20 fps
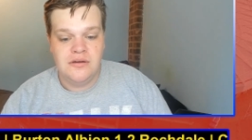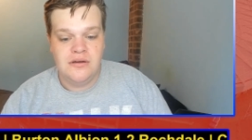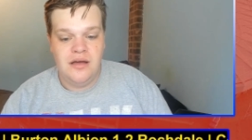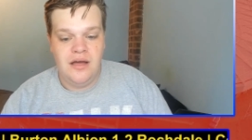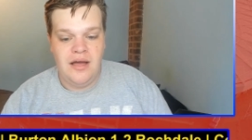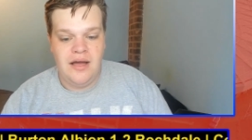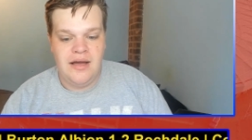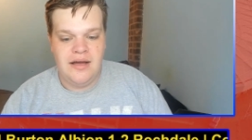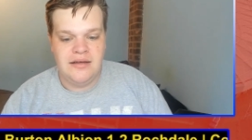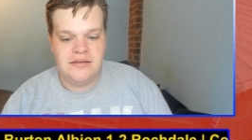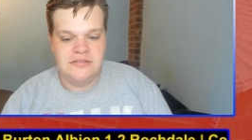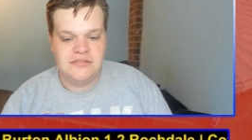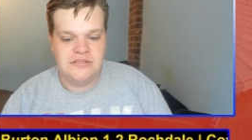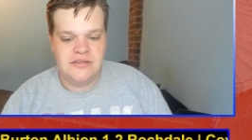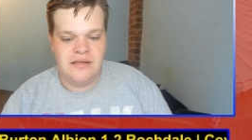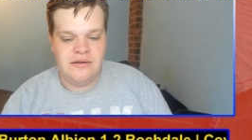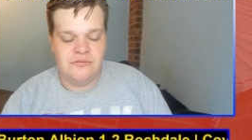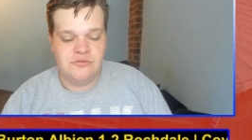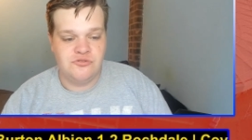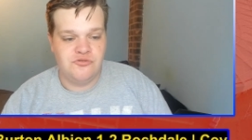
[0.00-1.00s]
and
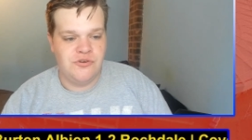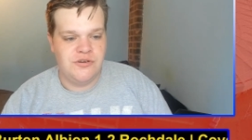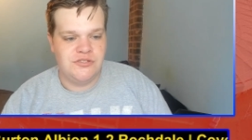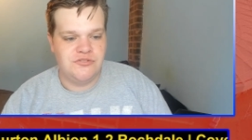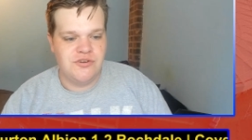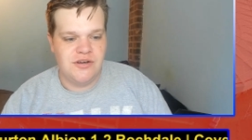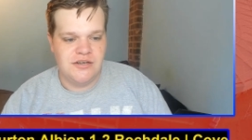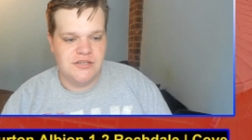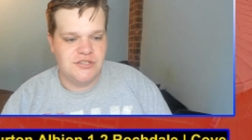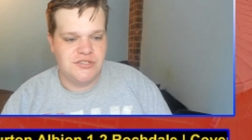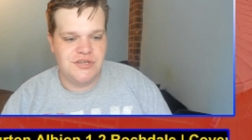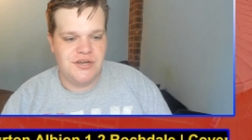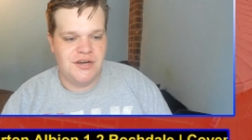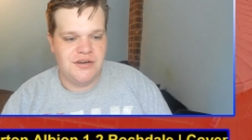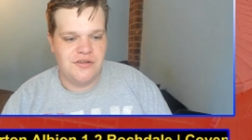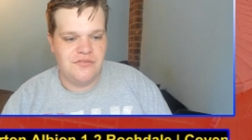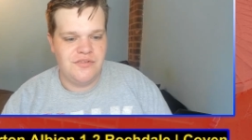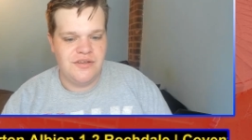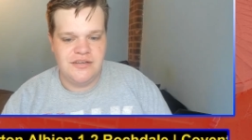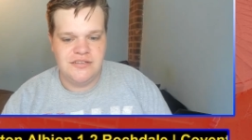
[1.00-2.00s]
that was really strange to see. I
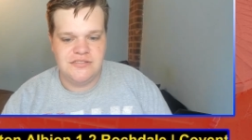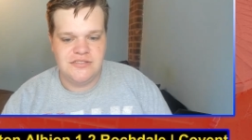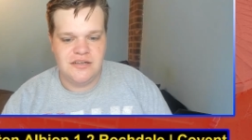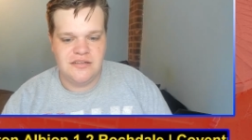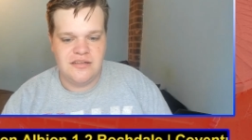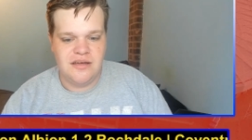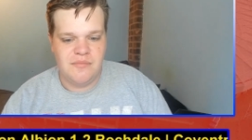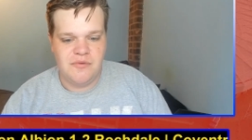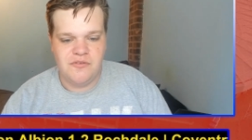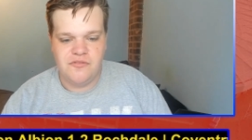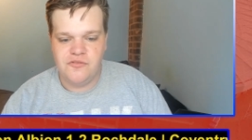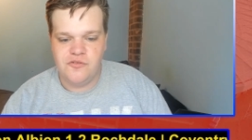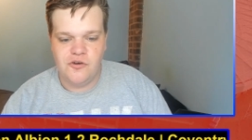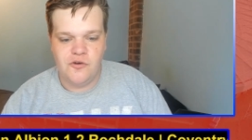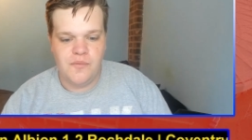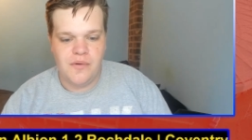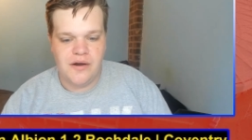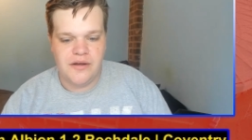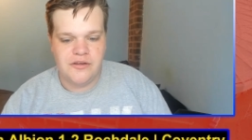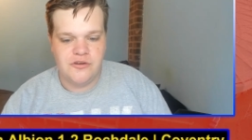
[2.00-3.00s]
don't think he's done that
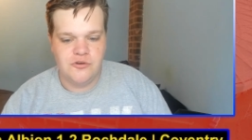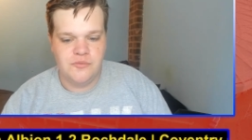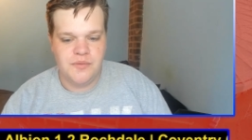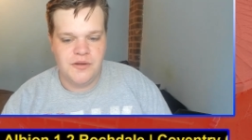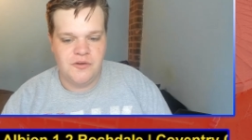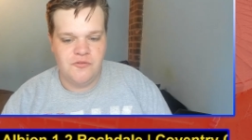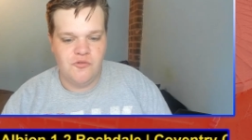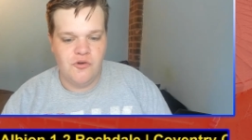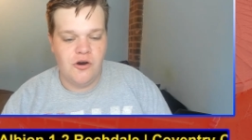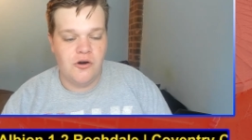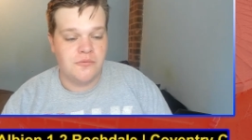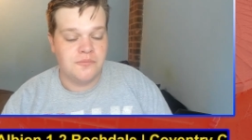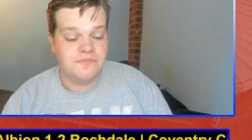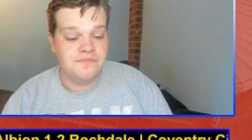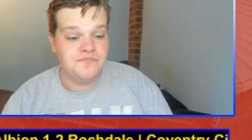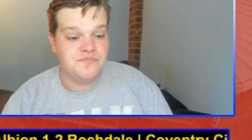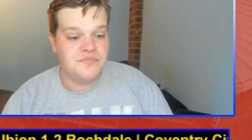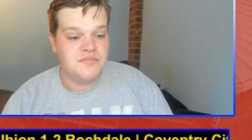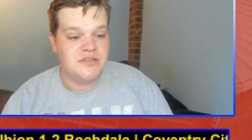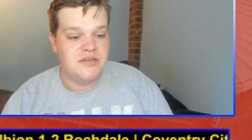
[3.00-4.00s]
before, but I could be wrong.
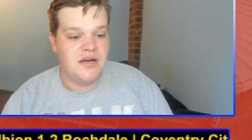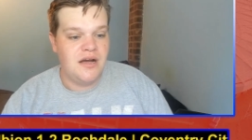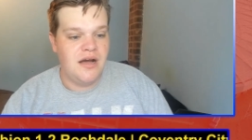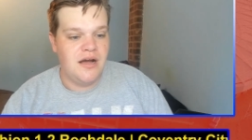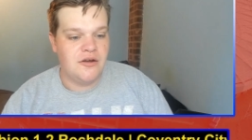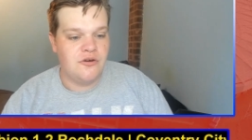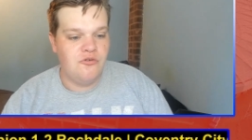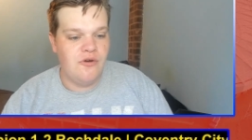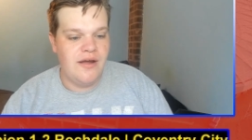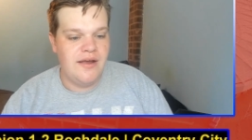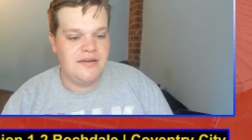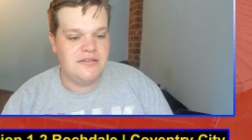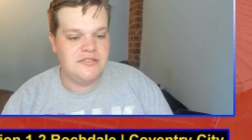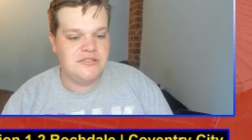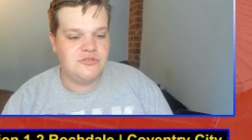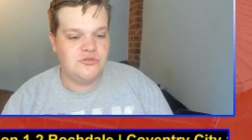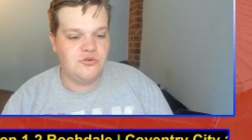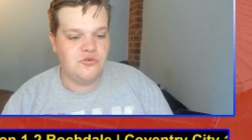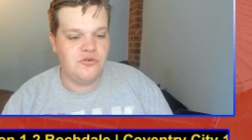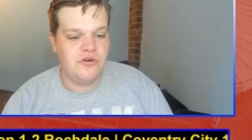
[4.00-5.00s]
Great
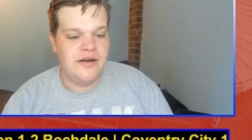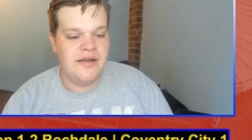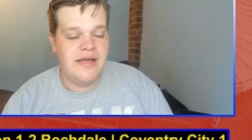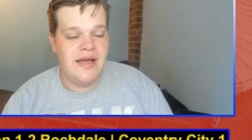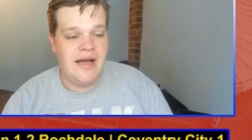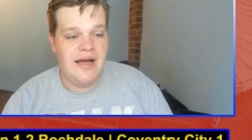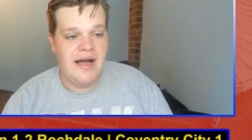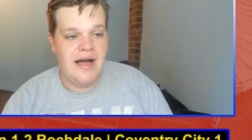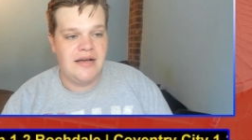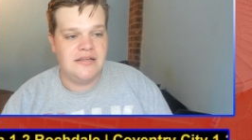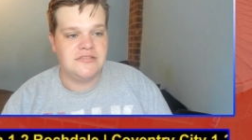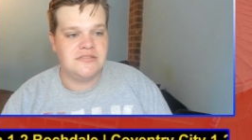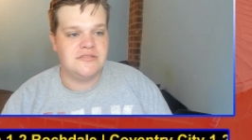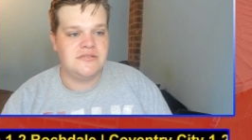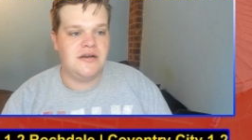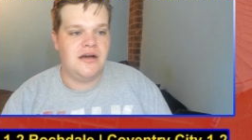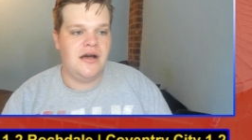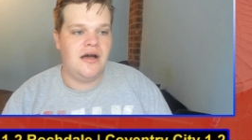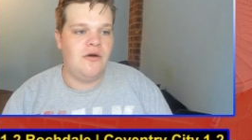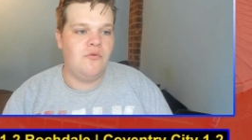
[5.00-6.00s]
story at
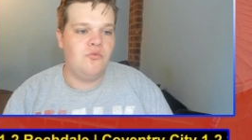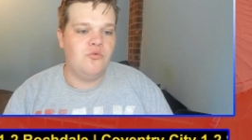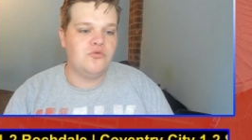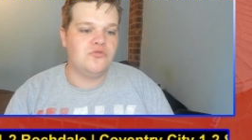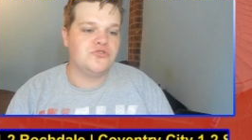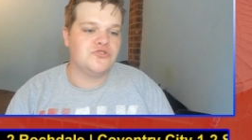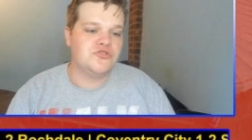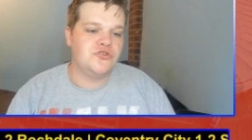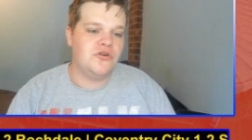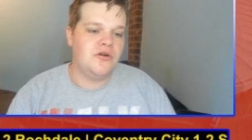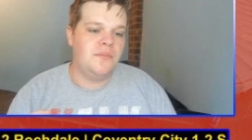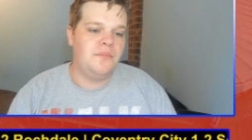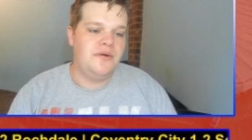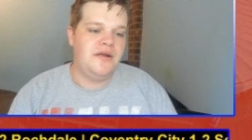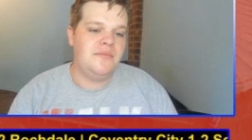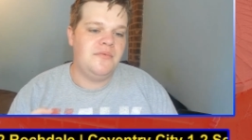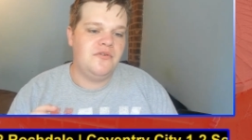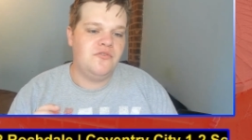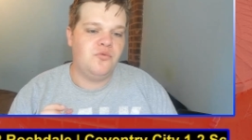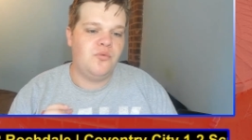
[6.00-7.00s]
Walsall and
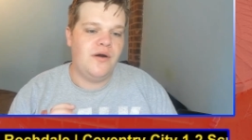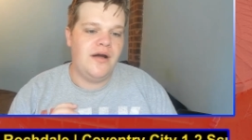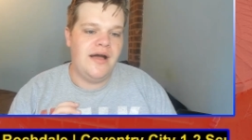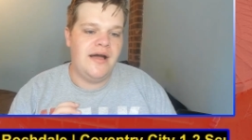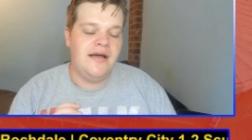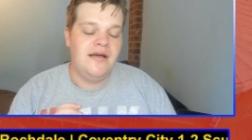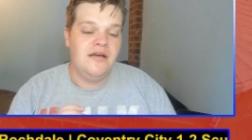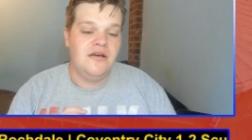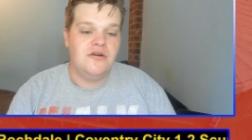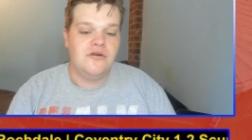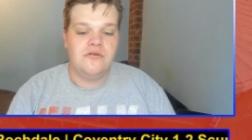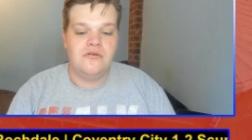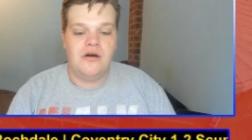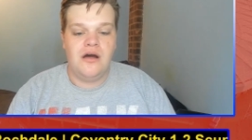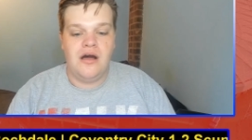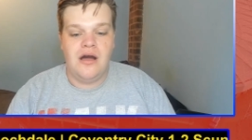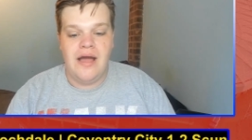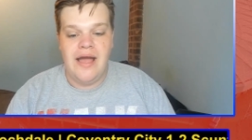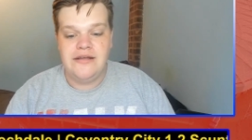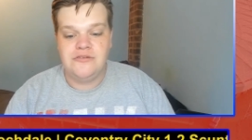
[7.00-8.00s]
Plymouth, where
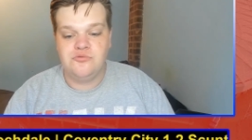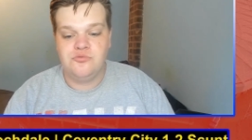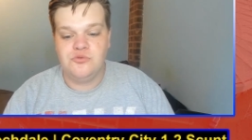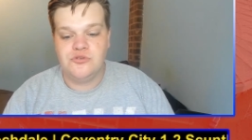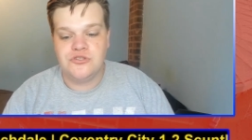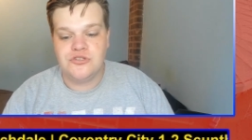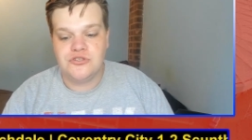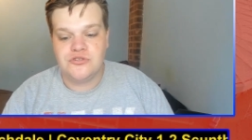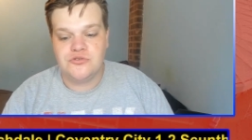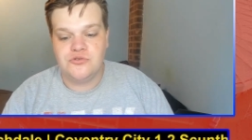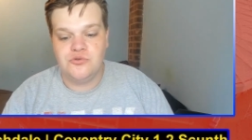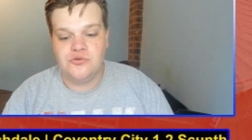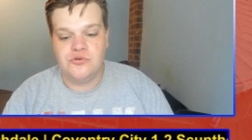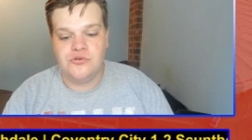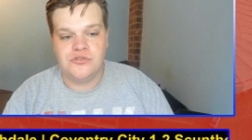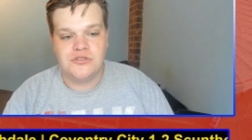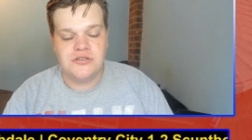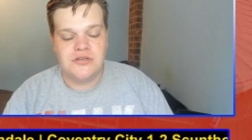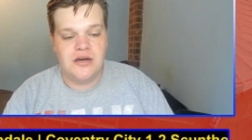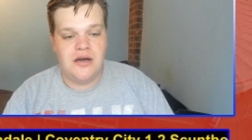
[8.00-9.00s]
Edwards
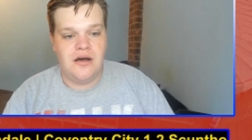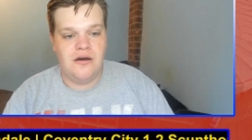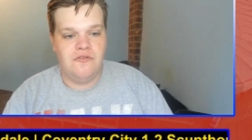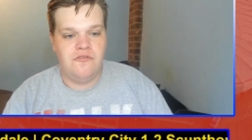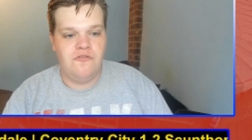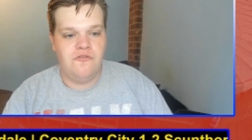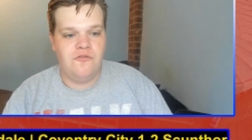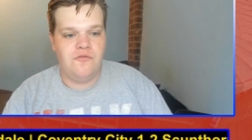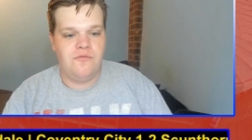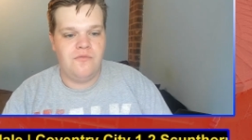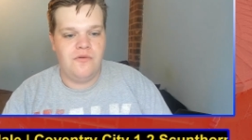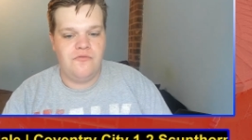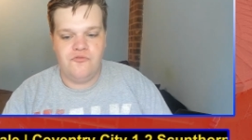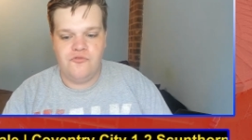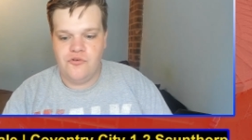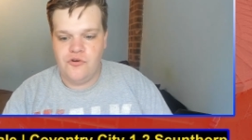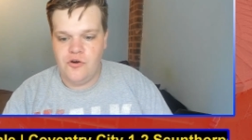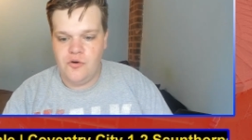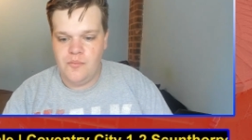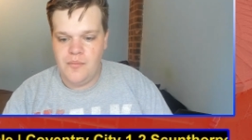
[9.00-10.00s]
scored
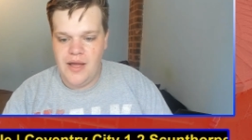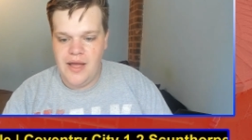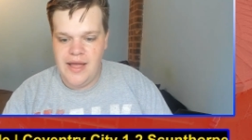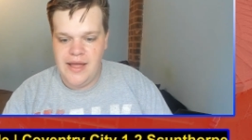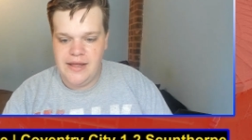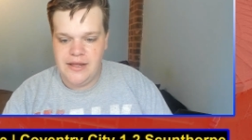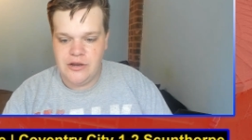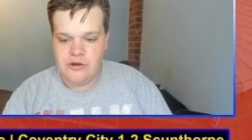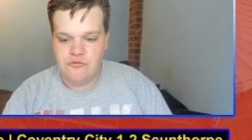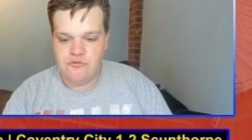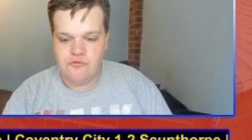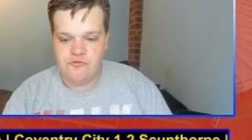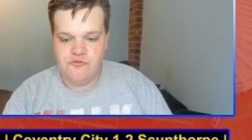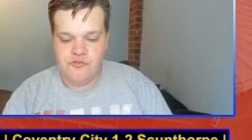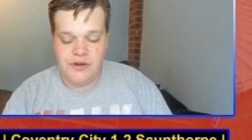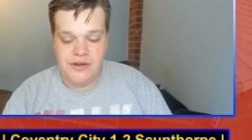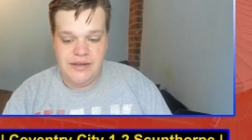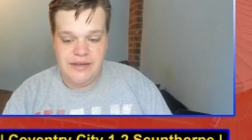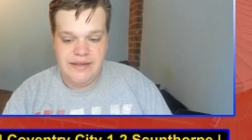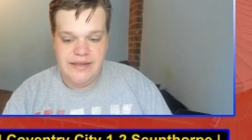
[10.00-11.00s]
from a
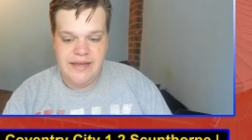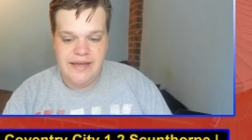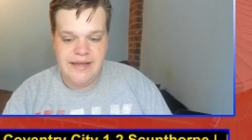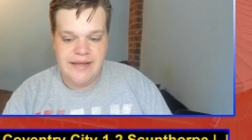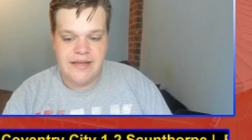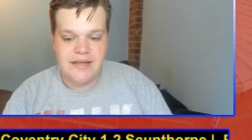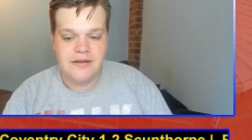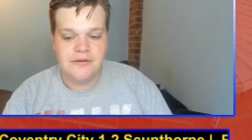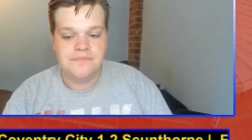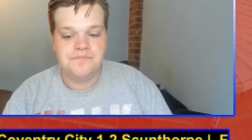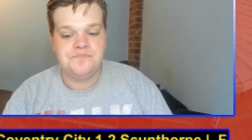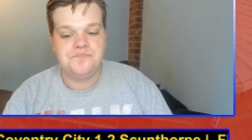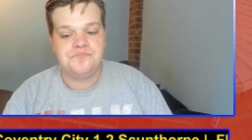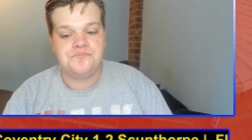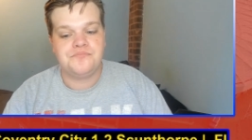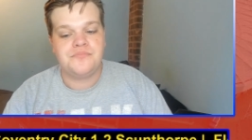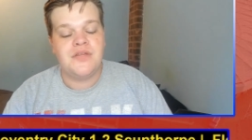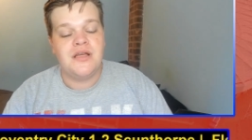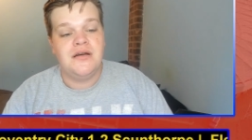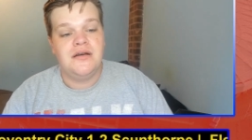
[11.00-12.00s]
free kick,
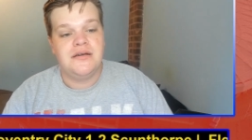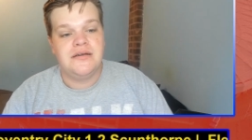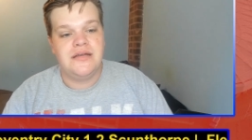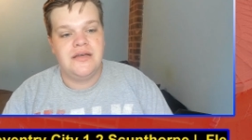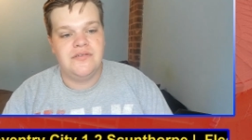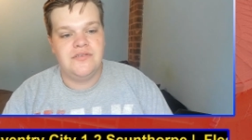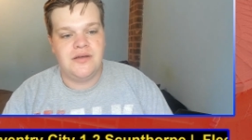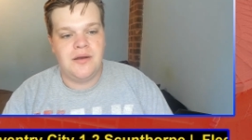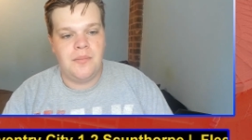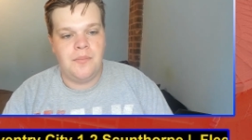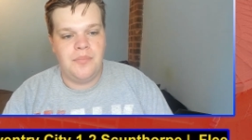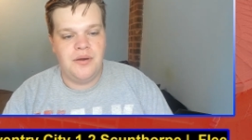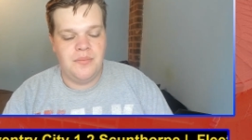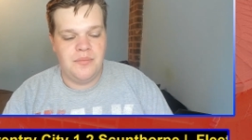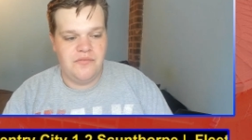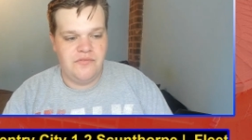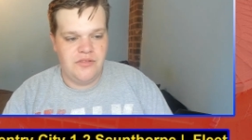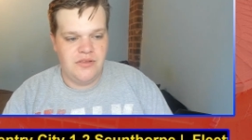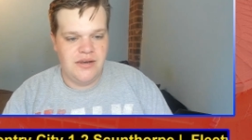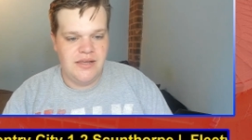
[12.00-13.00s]
giving
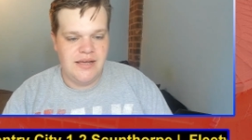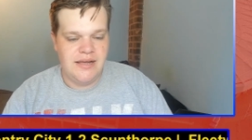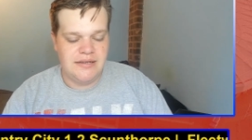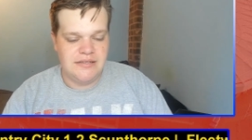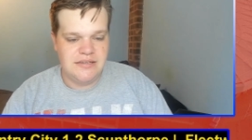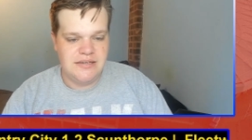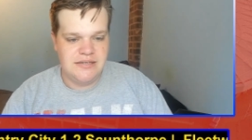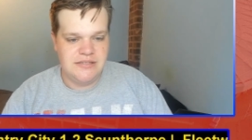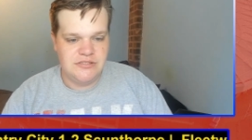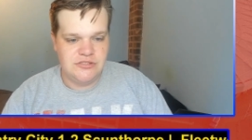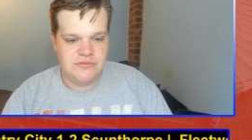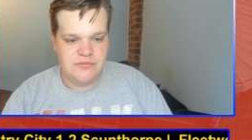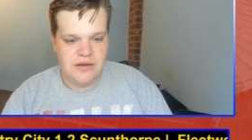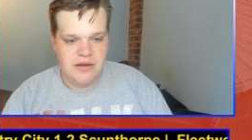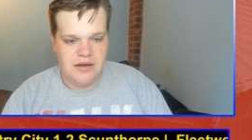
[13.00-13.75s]
Plymouth the lead. He's